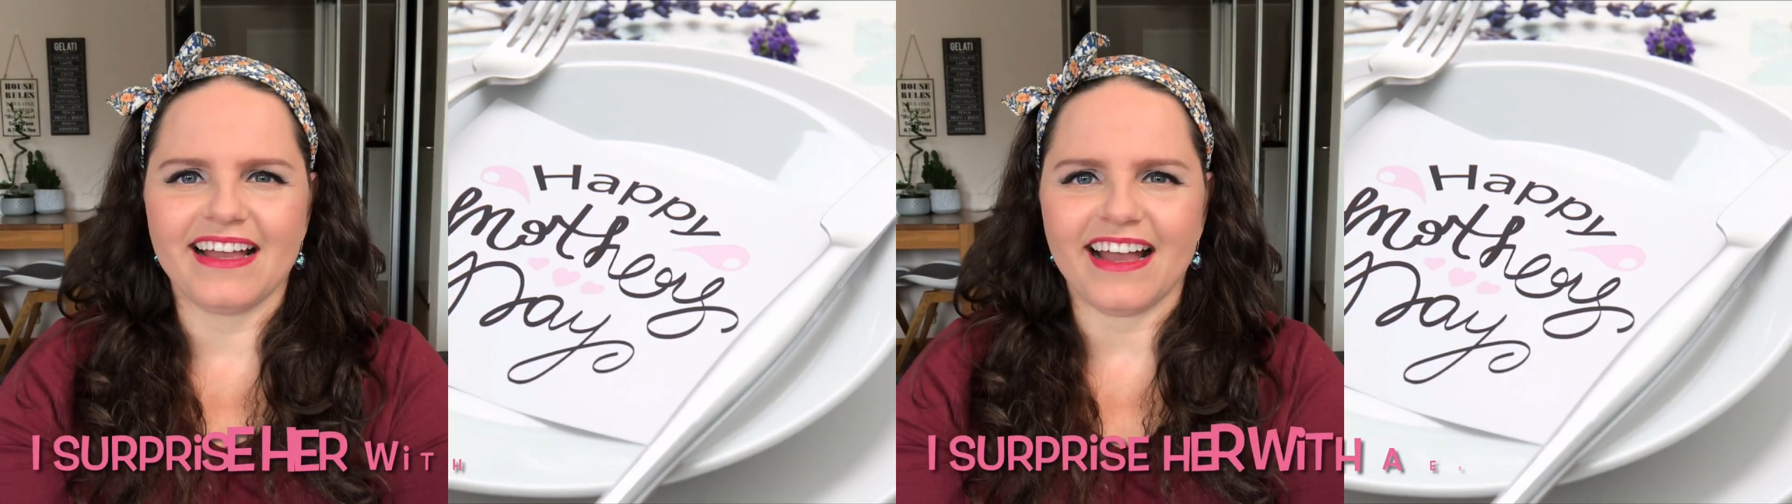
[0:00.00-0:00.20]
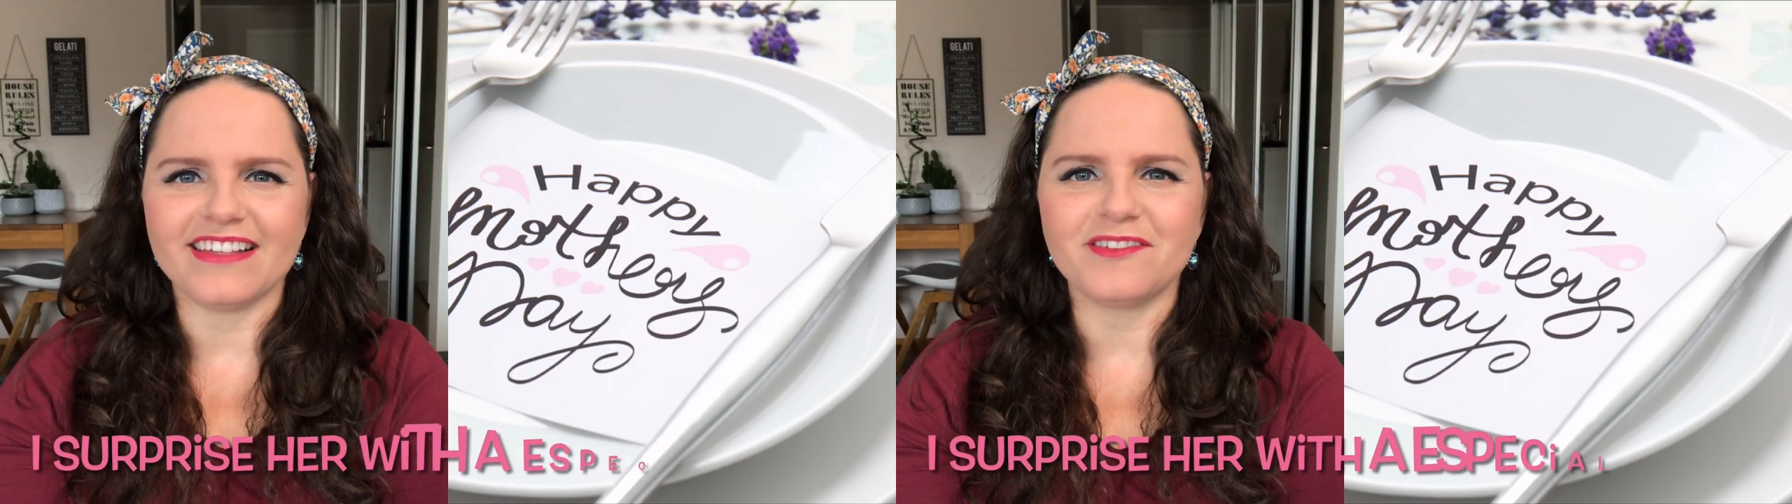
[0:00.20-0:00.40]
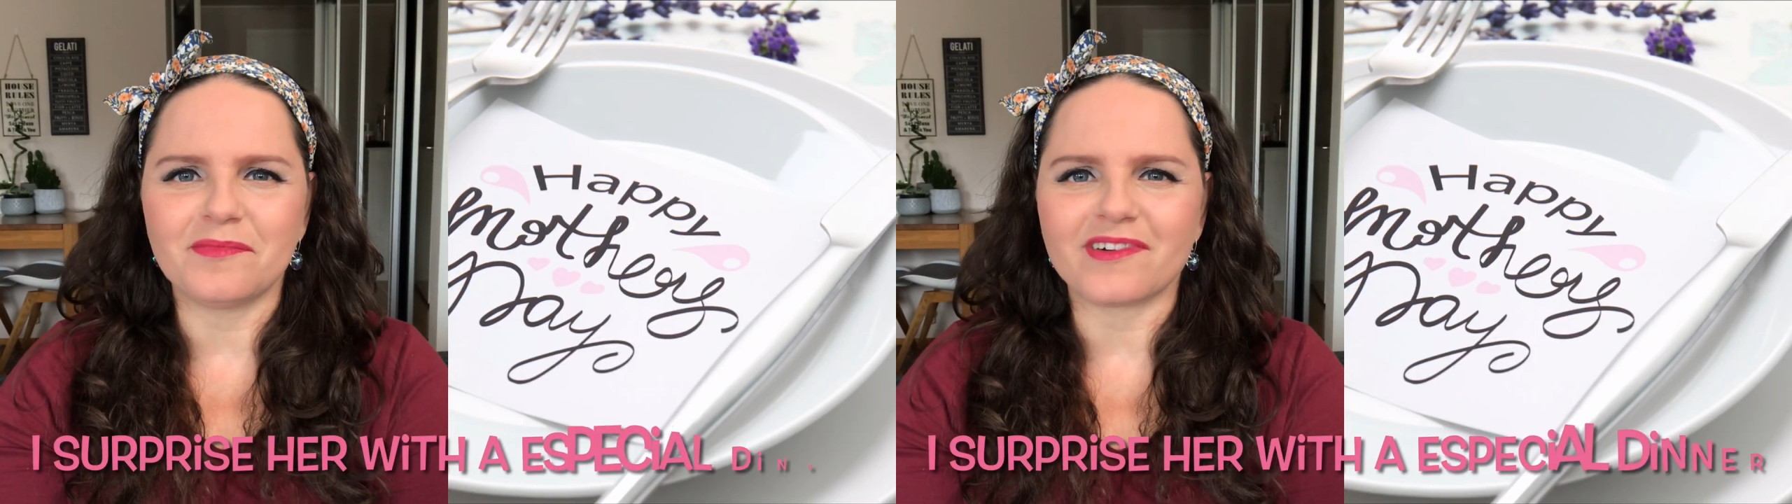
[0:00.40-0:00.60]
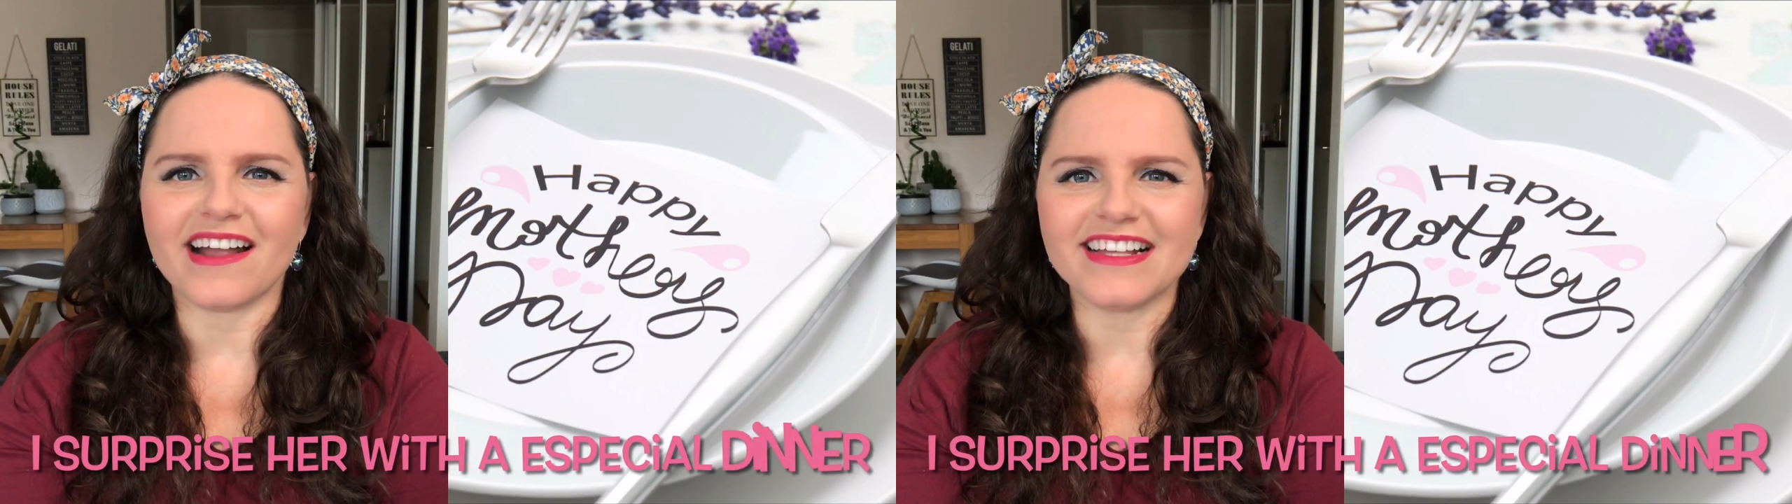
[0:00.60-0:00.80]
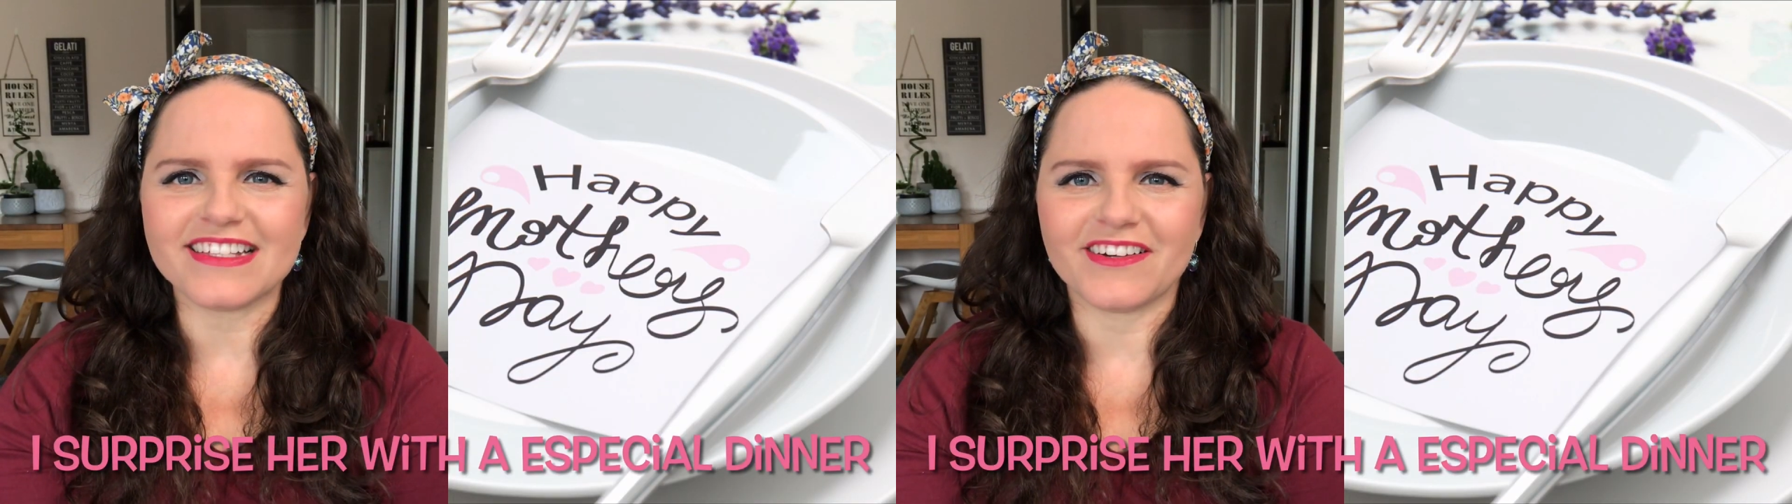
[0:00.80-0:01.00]
I
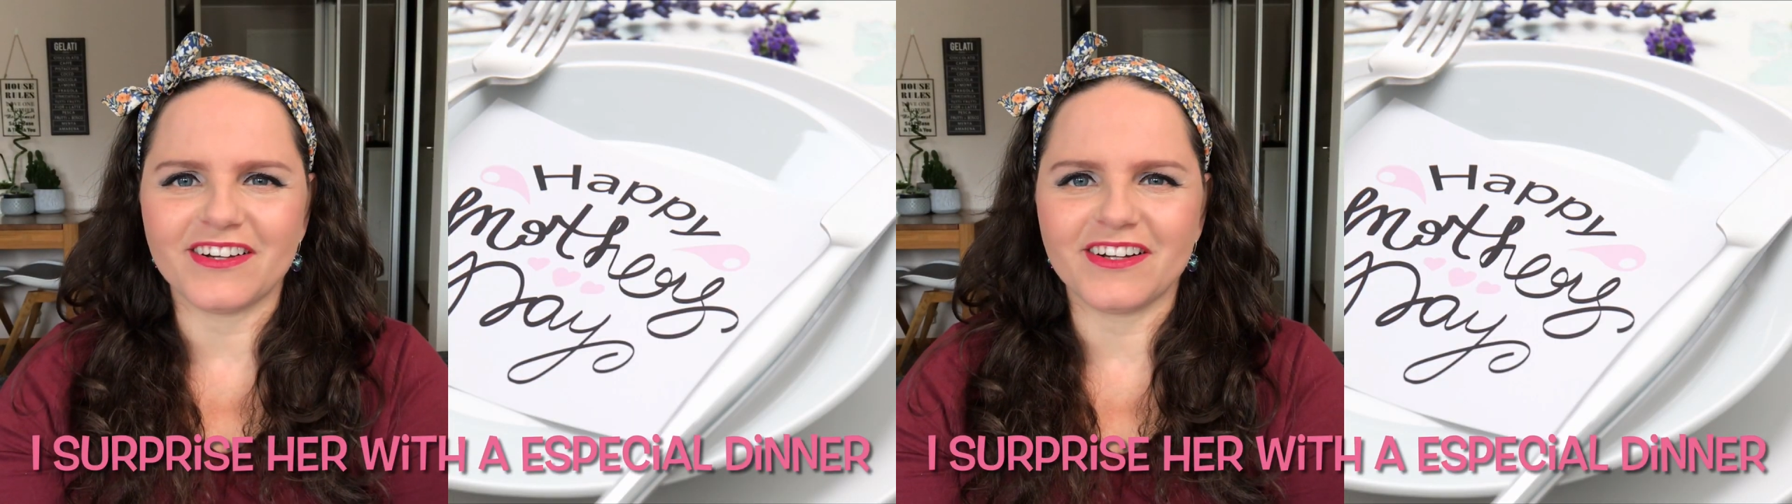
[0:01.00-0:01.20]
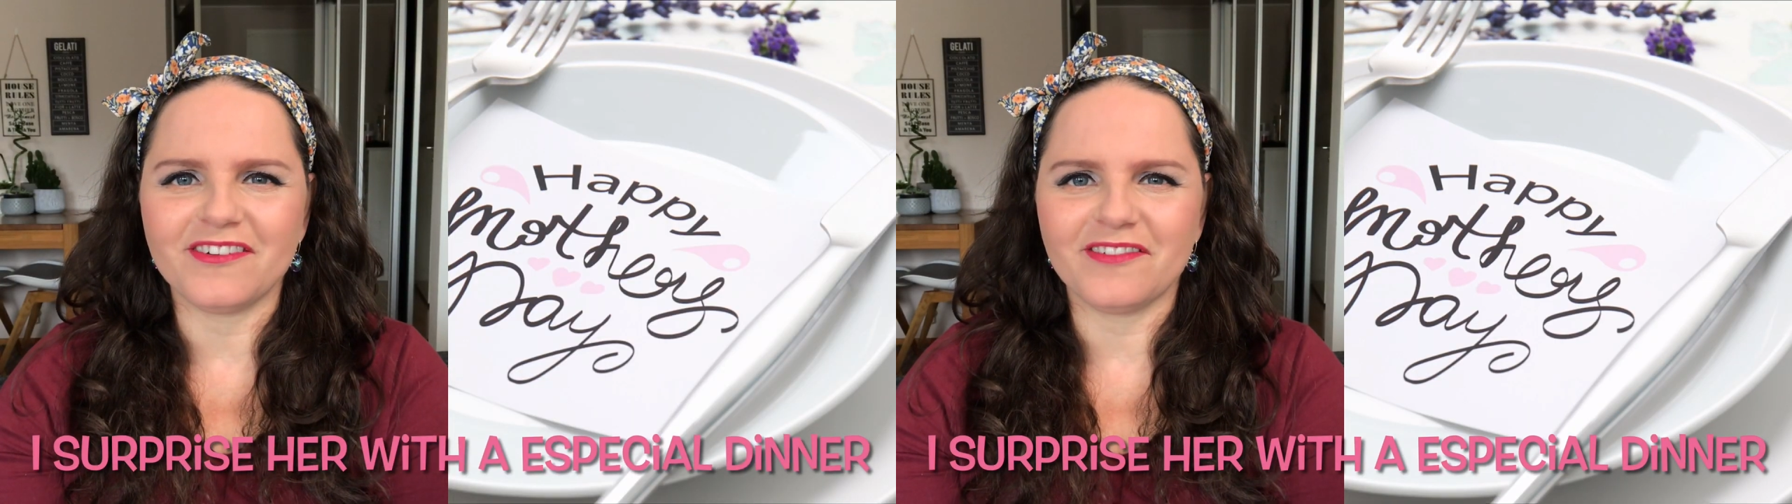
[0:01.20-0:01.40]
surprise her